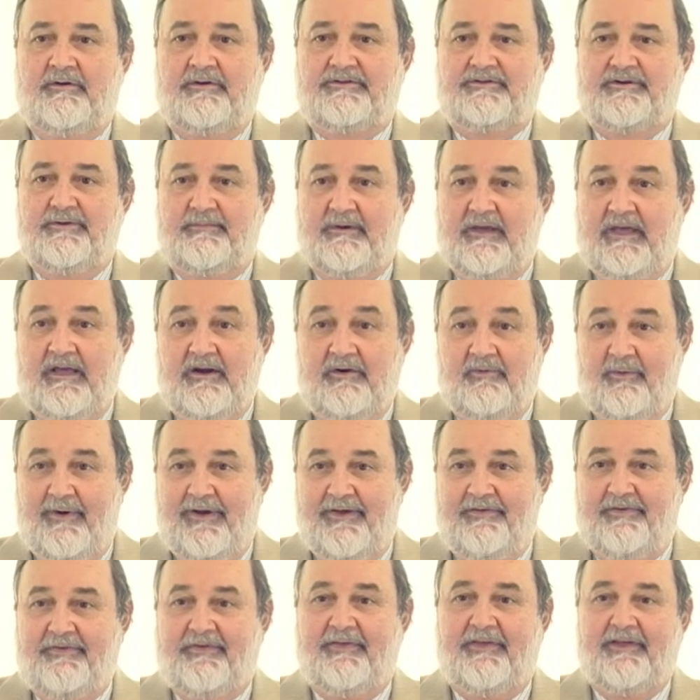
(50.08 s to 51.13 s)
To begin
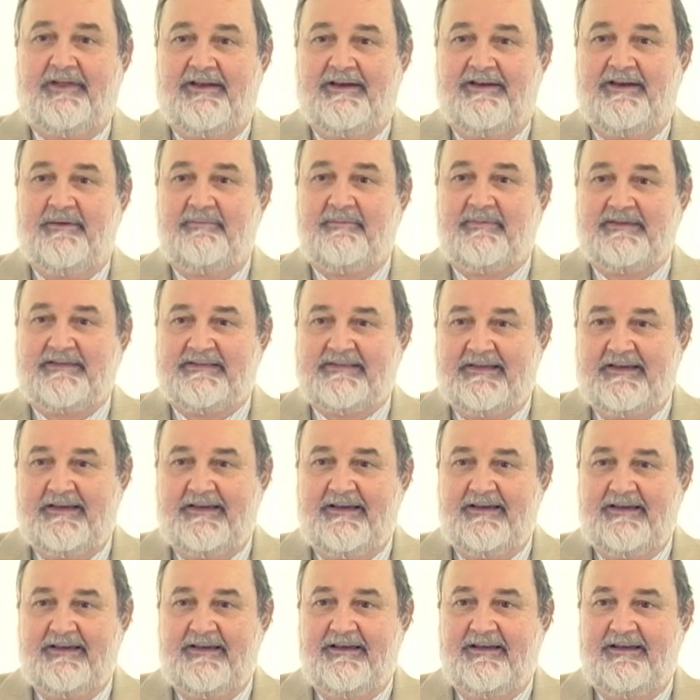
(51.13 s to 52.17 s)
with, let me
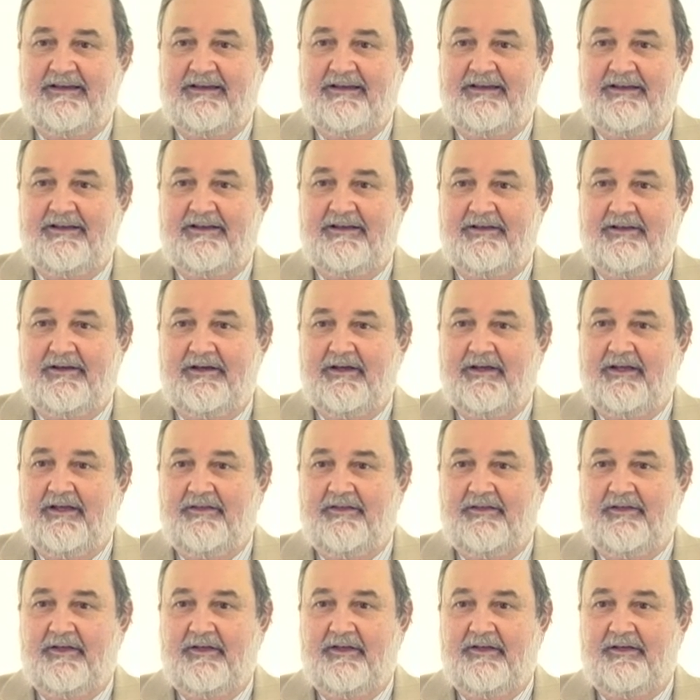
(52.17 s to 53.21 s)
say,
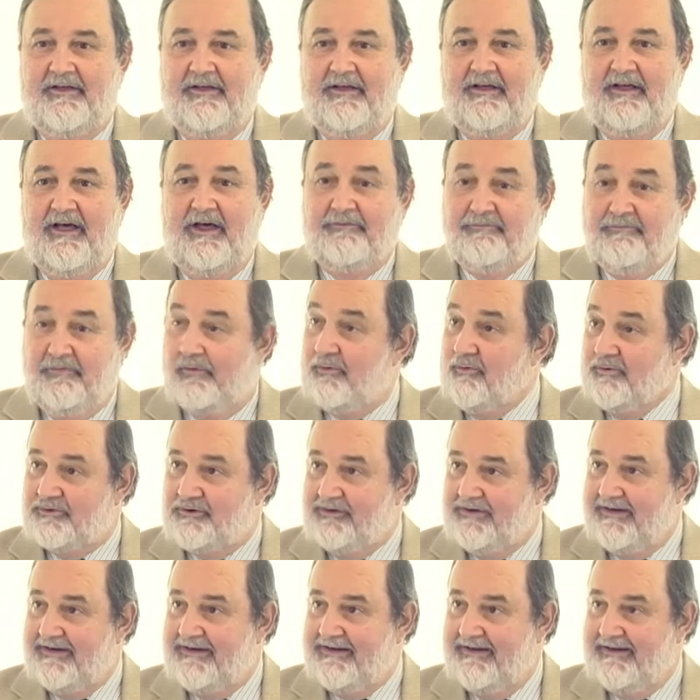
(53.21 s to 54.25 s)

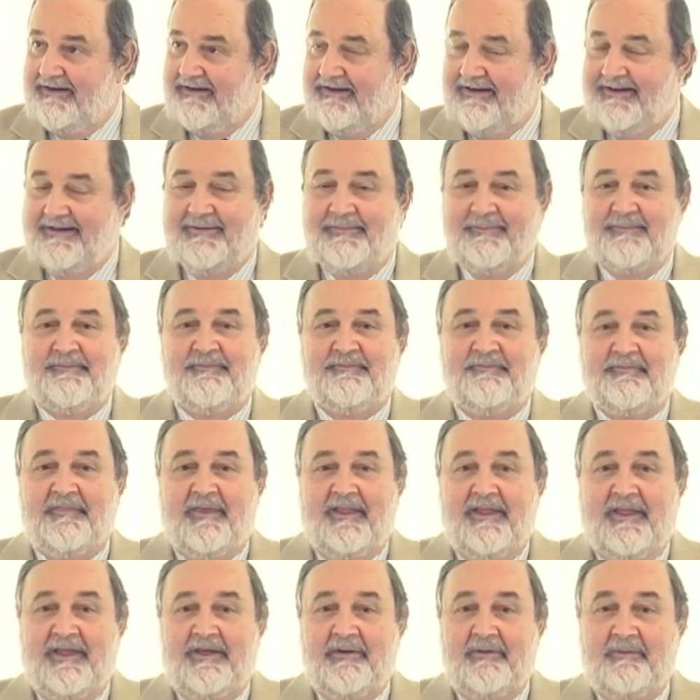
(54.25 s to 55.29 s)
unfortunately,
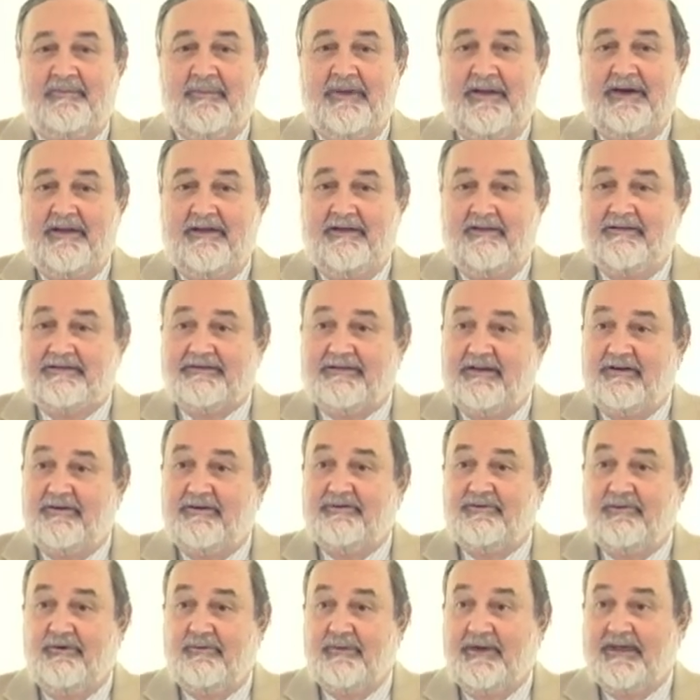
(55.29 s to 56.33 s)
many years ago,
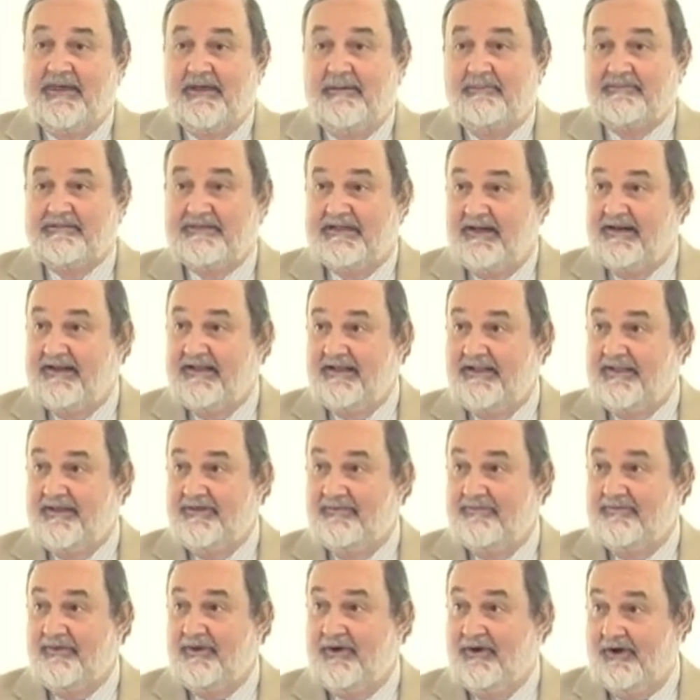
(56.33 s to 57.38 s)
though we kept telling
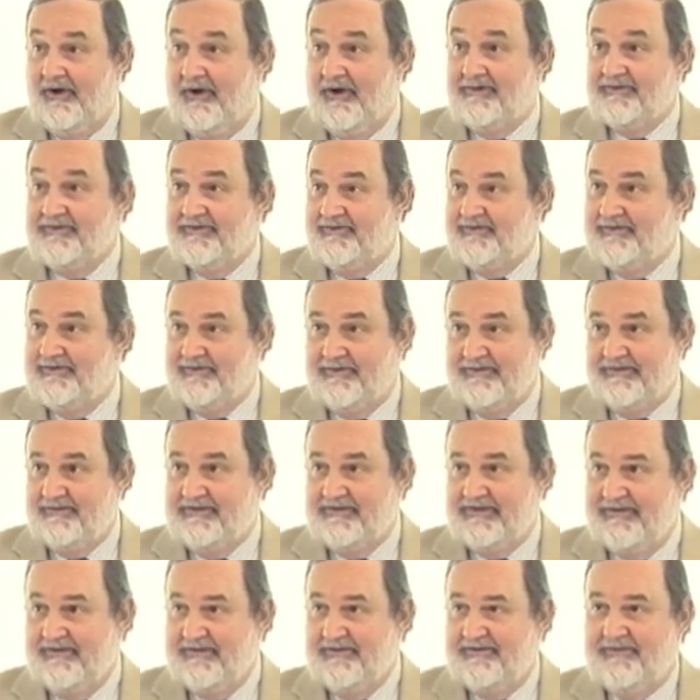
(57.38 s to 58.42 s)
them not to do
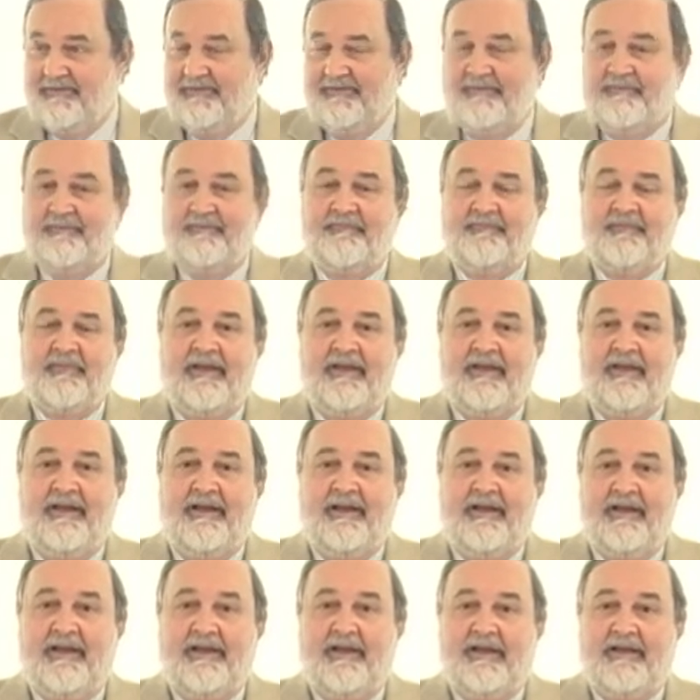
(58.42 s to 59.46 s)
so,
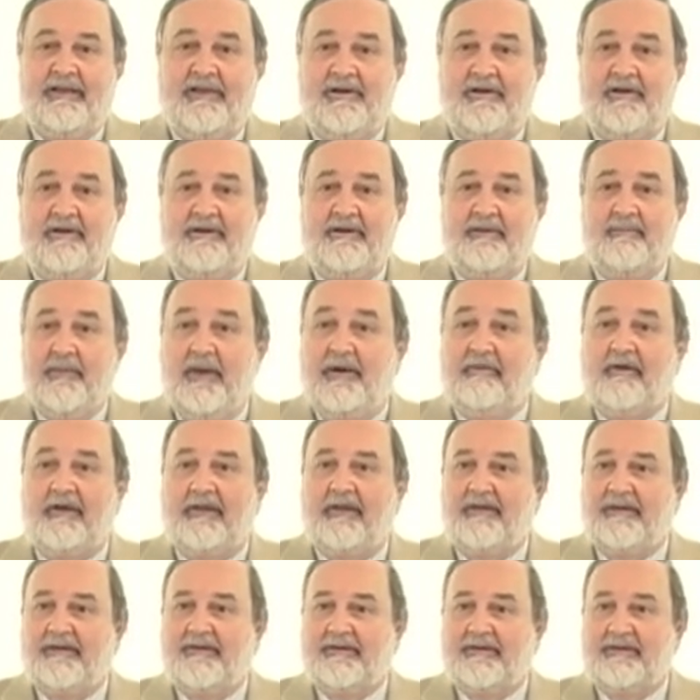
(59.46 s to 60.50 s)
here in
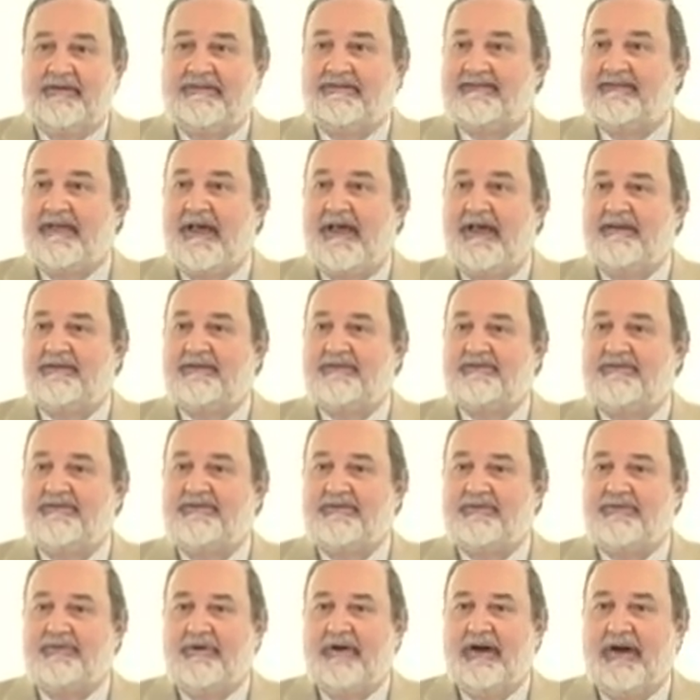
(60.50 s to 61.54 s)
America, they decided
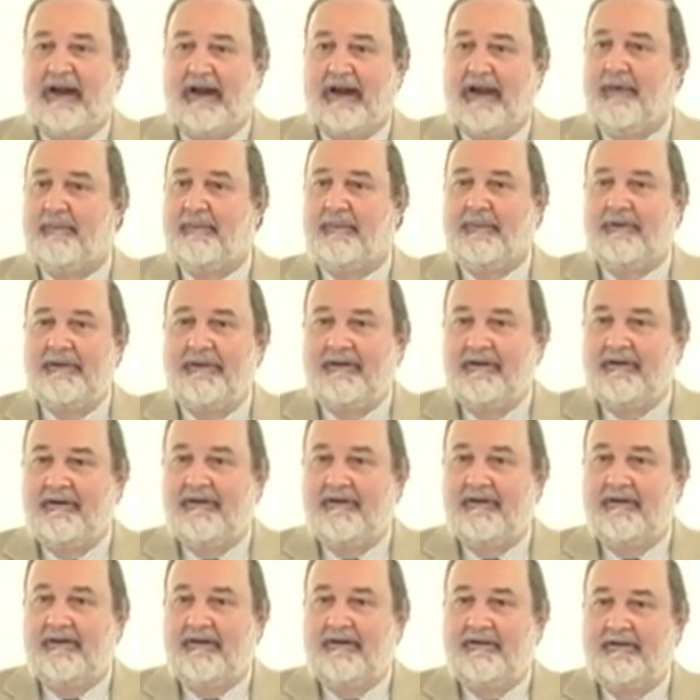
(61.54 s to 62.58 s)
to club
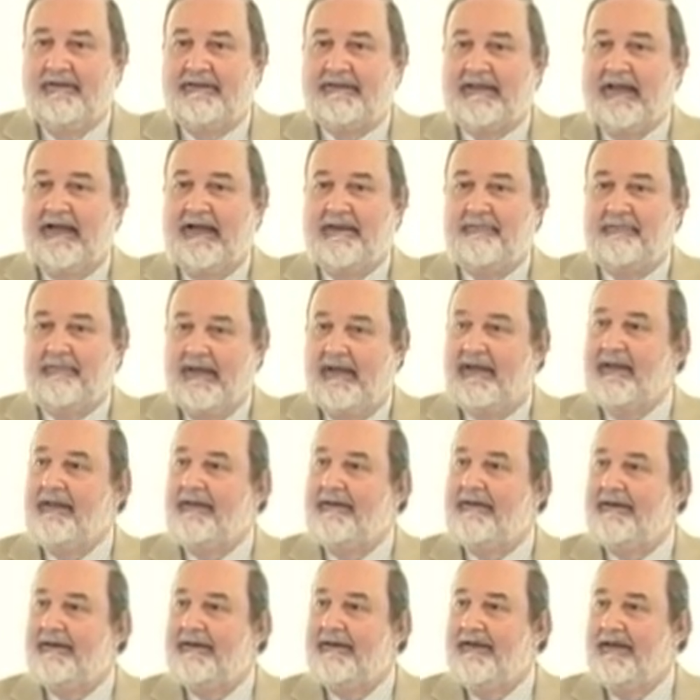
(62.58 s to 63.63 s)
the
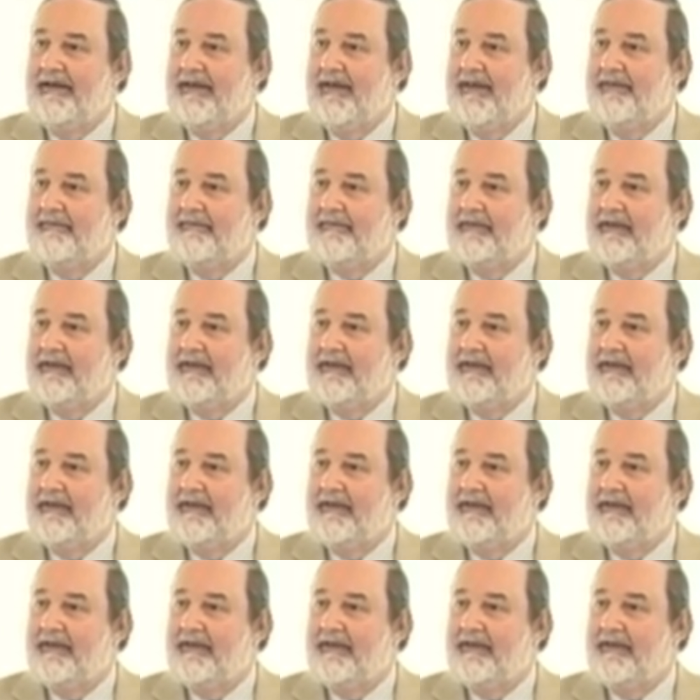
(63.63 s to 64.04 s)
Taliban and